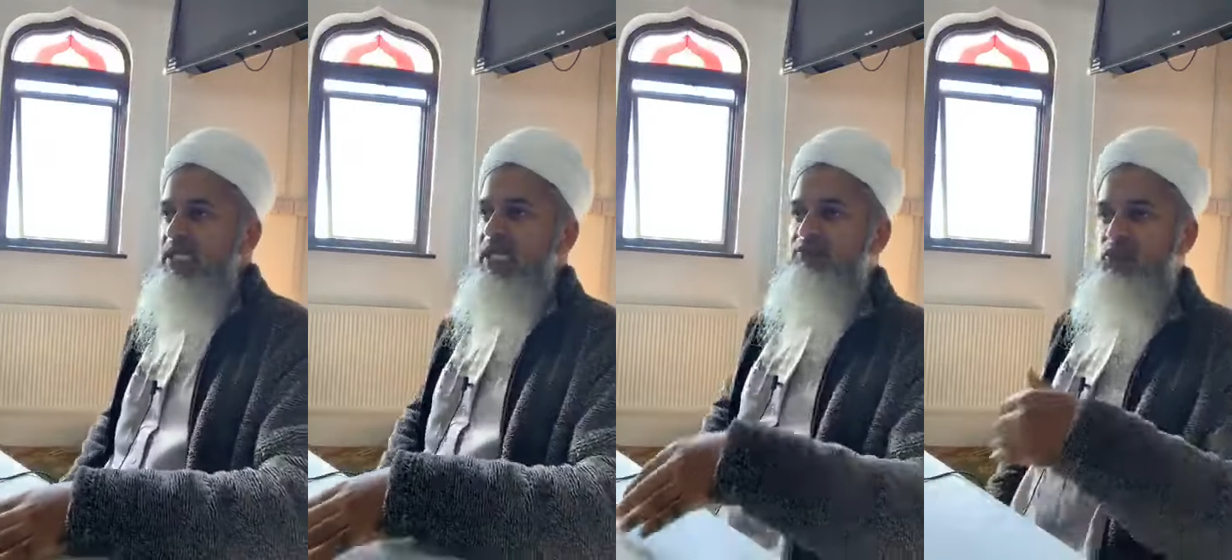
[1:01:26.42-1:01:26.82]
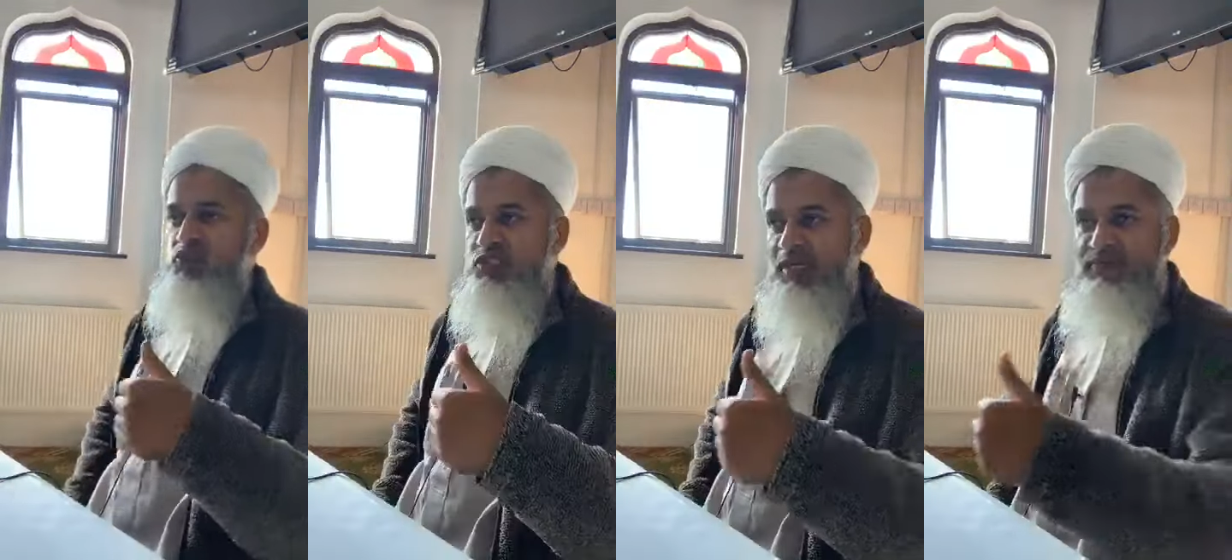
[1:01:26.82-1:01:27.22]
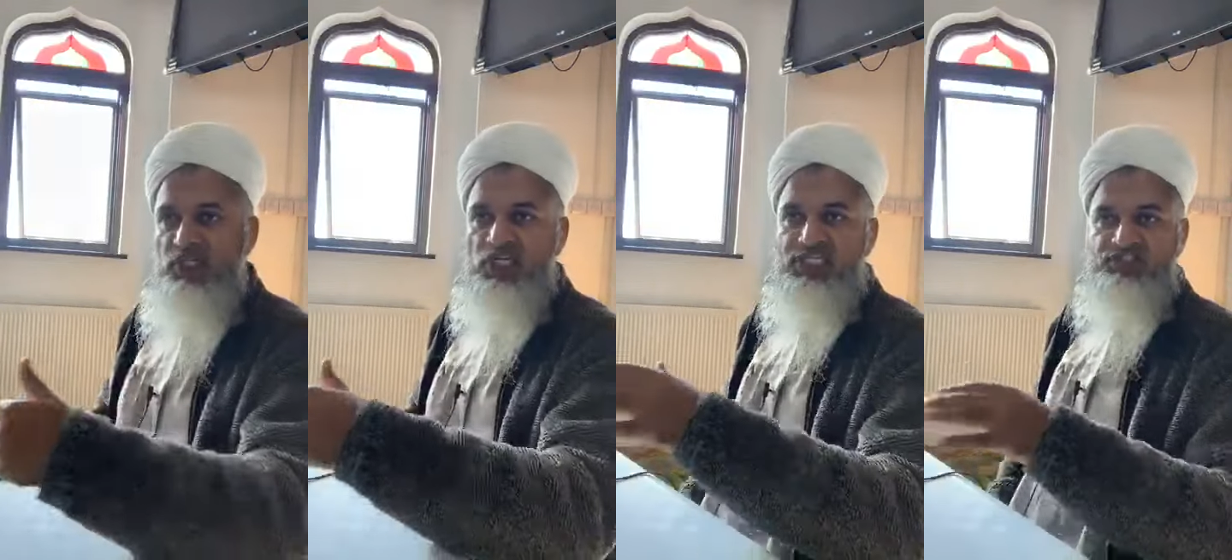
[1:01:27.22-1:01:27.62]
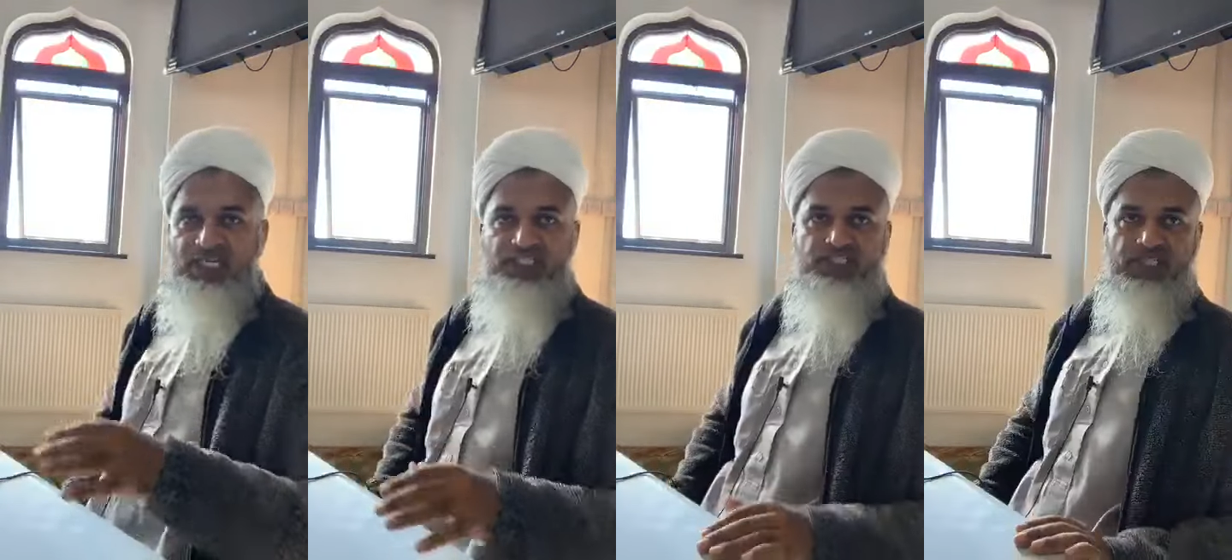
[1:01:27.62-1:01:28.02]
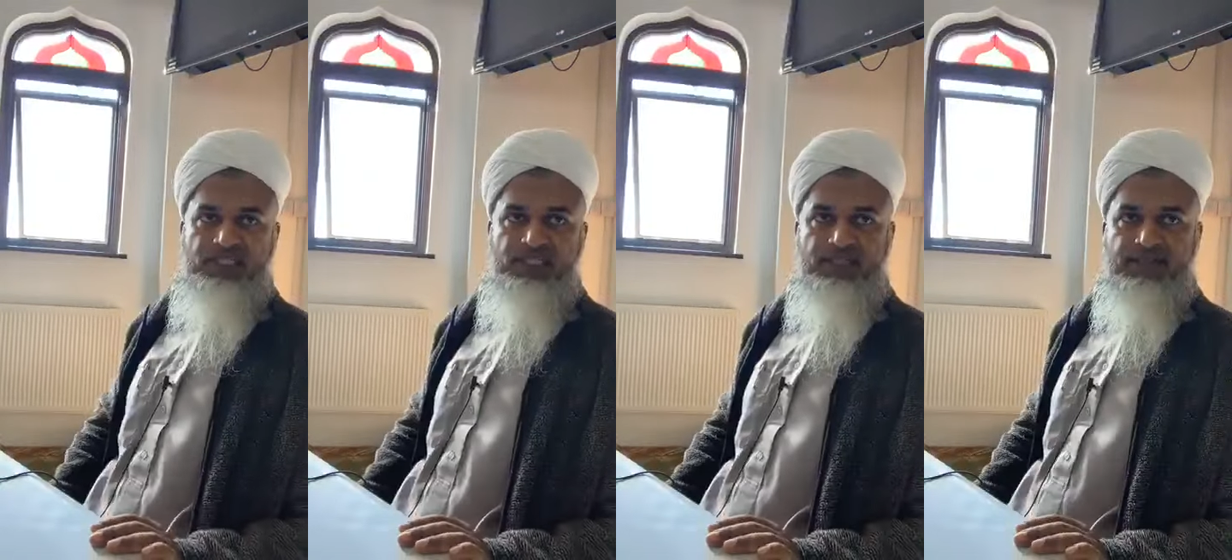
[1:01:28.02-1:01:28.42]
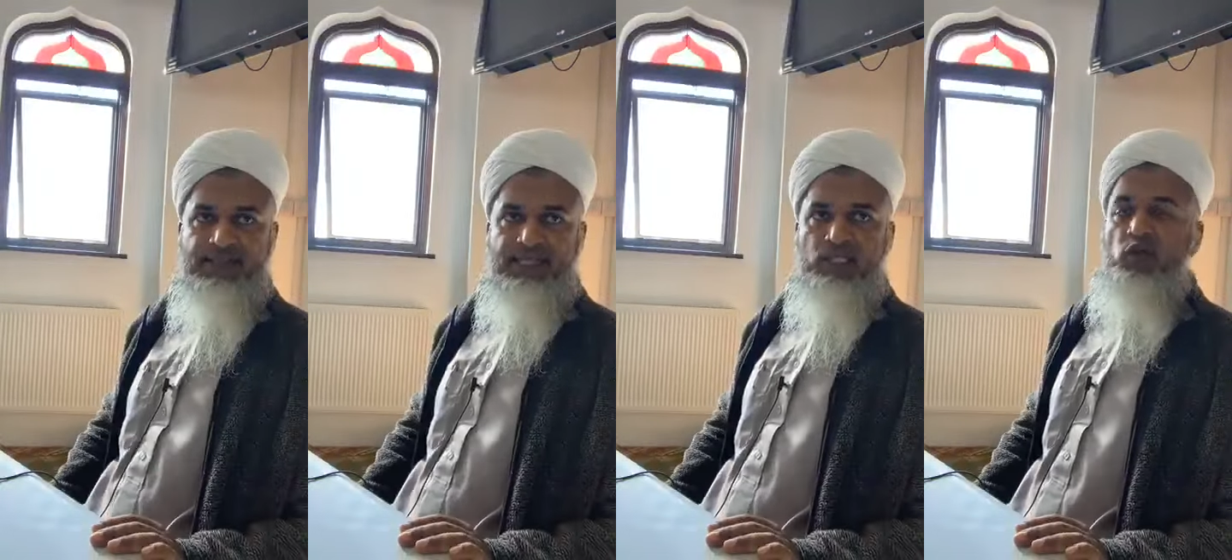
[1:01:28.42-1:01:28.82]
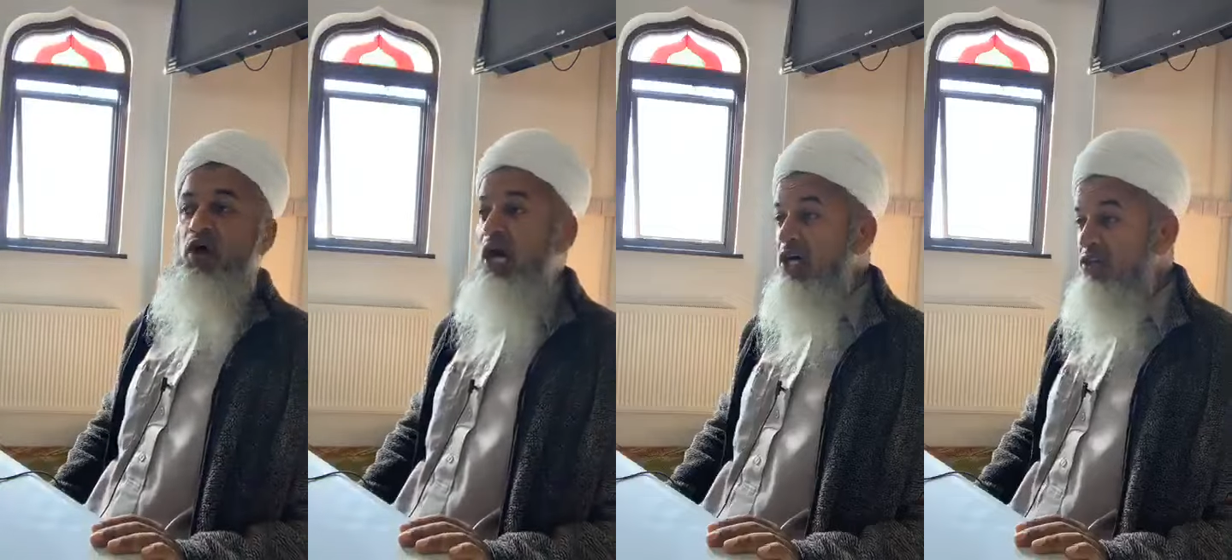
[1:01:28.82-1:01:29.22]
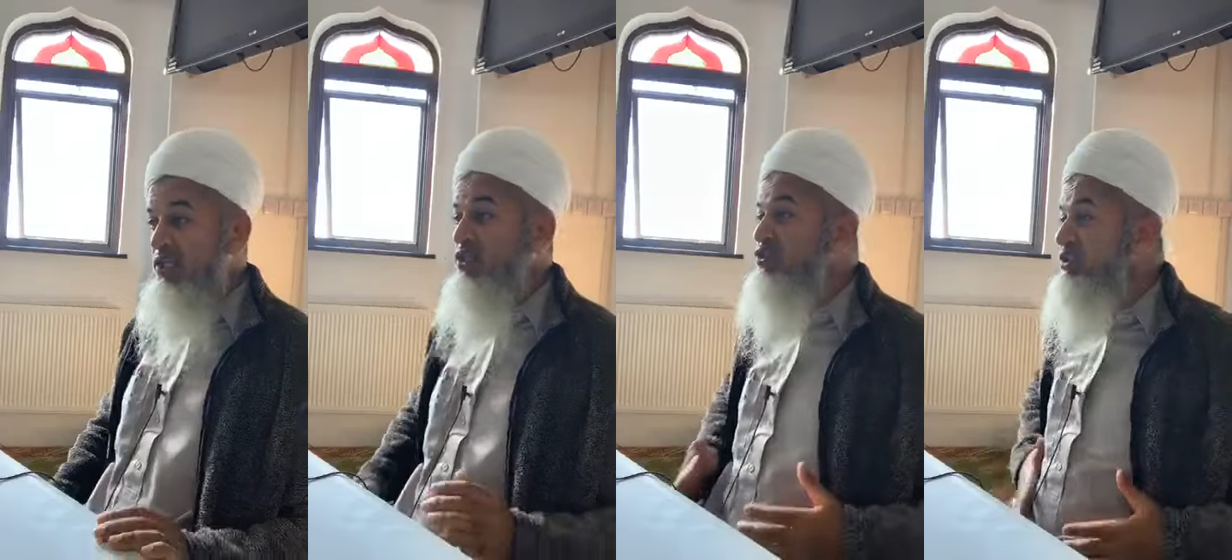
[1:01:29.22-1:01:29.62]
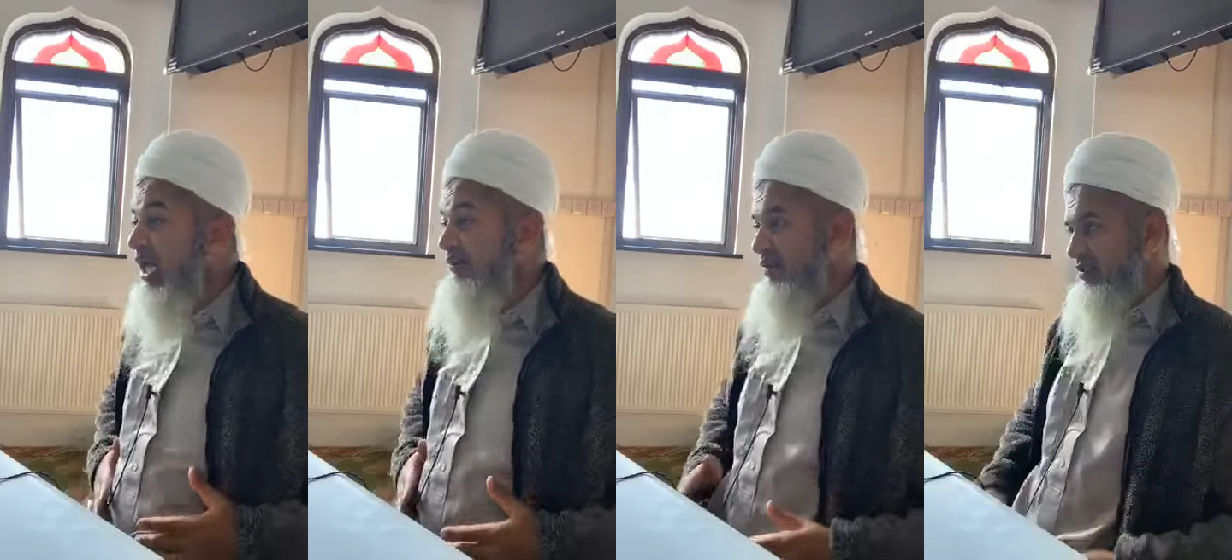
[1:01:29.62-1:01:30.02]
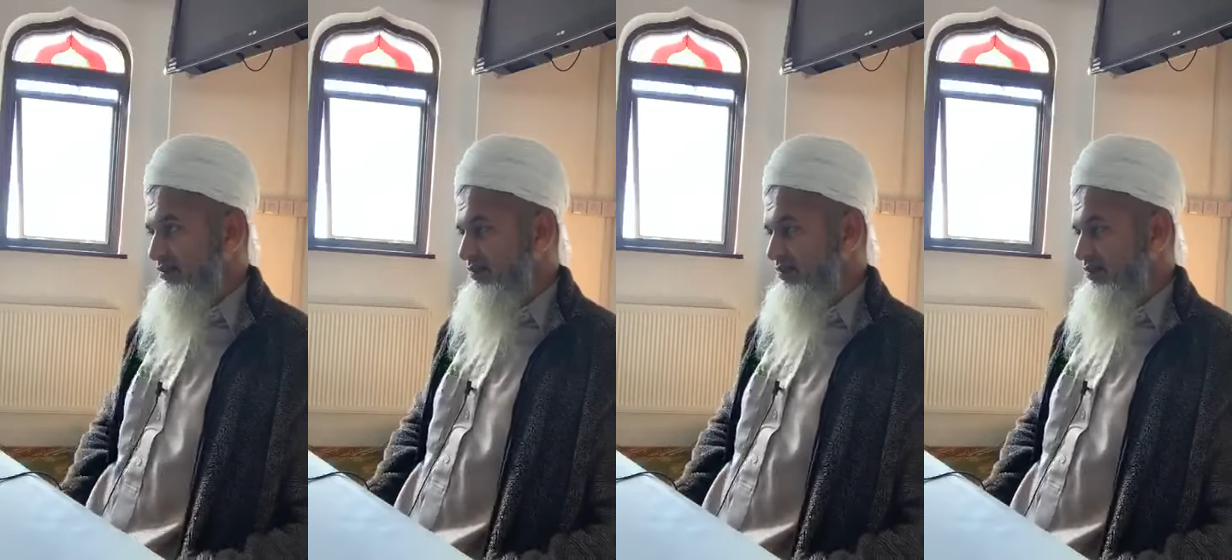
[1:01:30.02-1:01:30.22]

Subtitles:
If you're traveling on a train journey, you're hungry, you're starving.